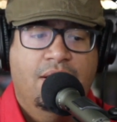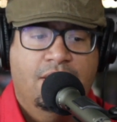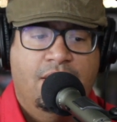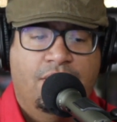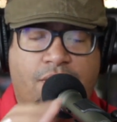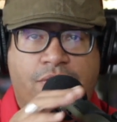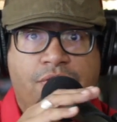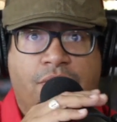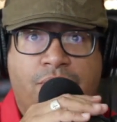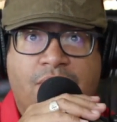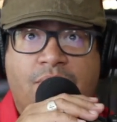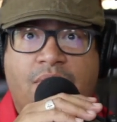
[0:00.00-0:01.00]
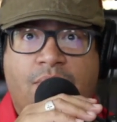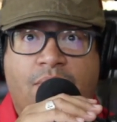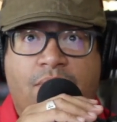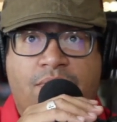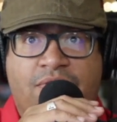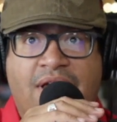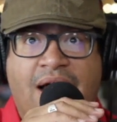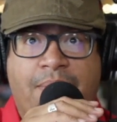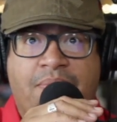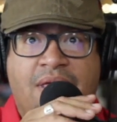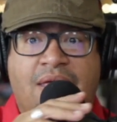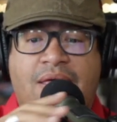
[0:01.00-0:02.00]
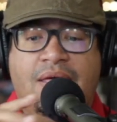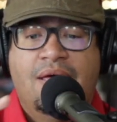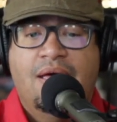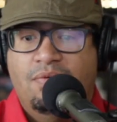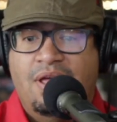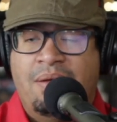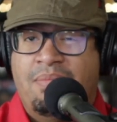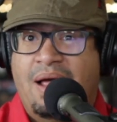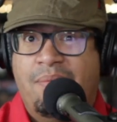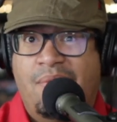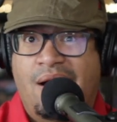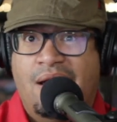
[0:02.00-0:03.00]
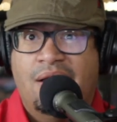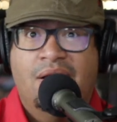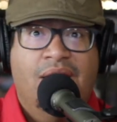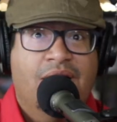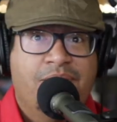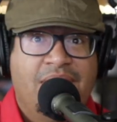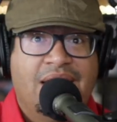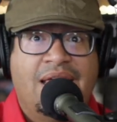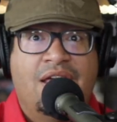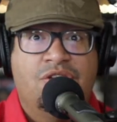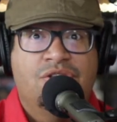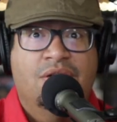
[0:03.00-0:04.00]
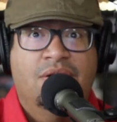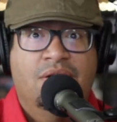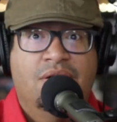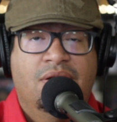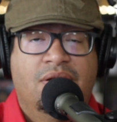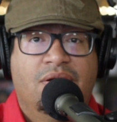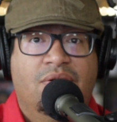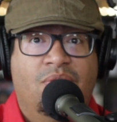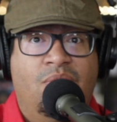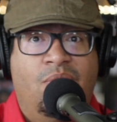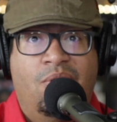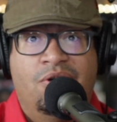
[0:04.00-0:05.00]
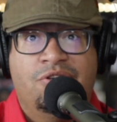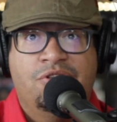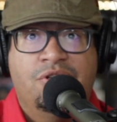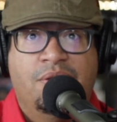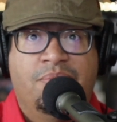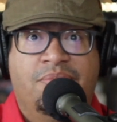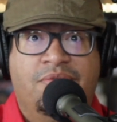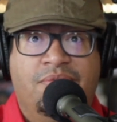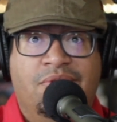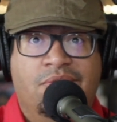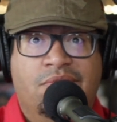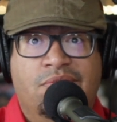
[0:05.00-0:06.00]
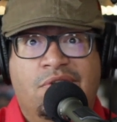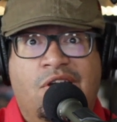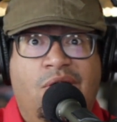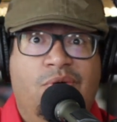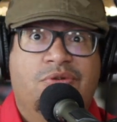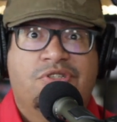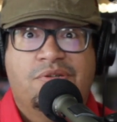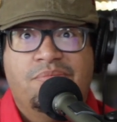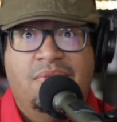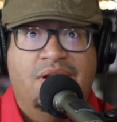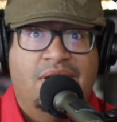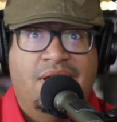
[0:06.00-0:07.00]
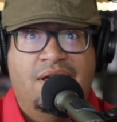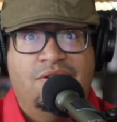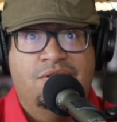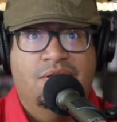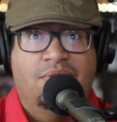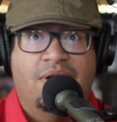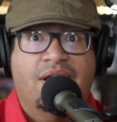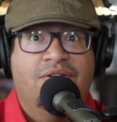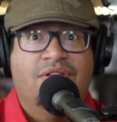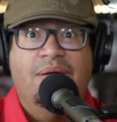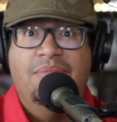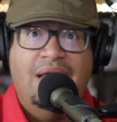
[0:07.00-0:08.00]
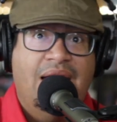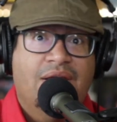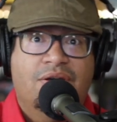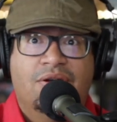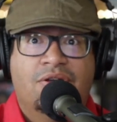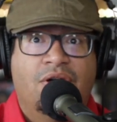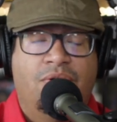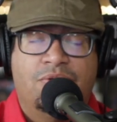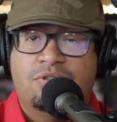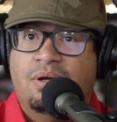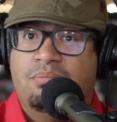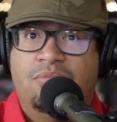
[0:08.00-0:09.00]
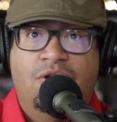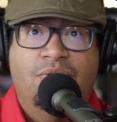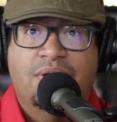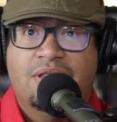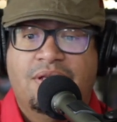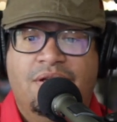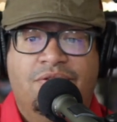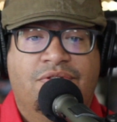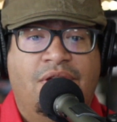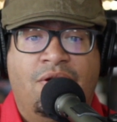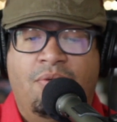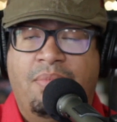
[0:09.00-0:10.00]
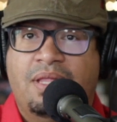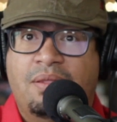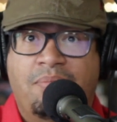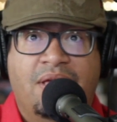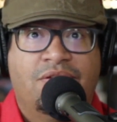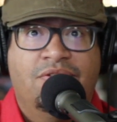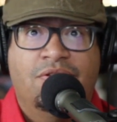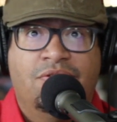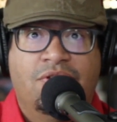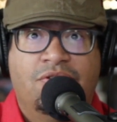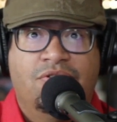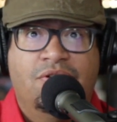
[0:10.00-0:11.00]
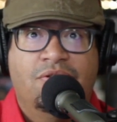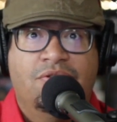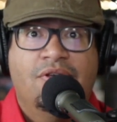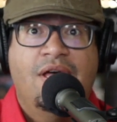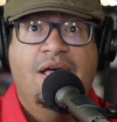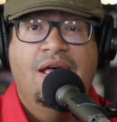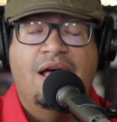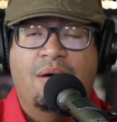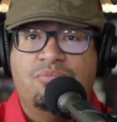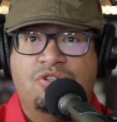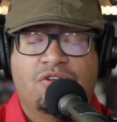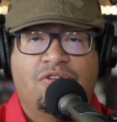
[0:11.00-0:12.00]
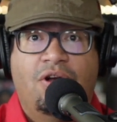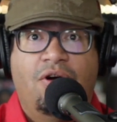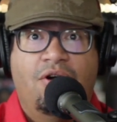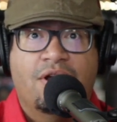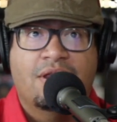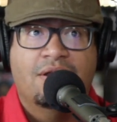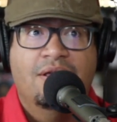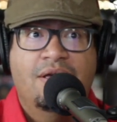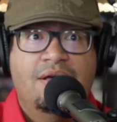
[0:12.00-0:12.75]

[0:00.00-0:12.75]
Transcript: The 3 rerolls got me, in my mind, luck mitigation, or coach mitigation, right? Because I'm not a good coach. I'm new at this. I don't make the best decisions. I'm just learning.